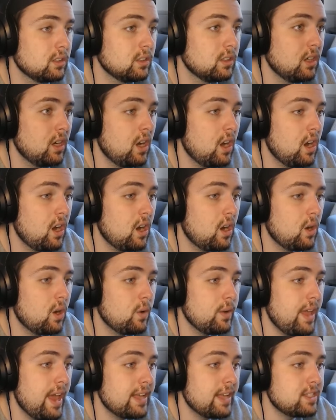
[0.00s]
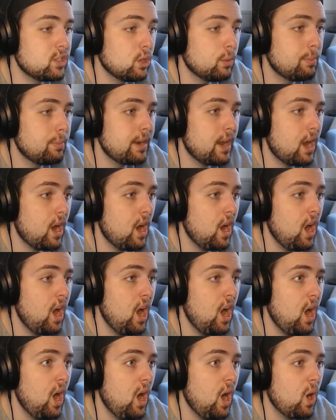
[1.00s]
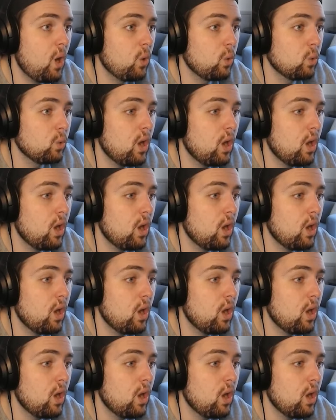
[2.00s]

Oh, yeah, it's open. Oh,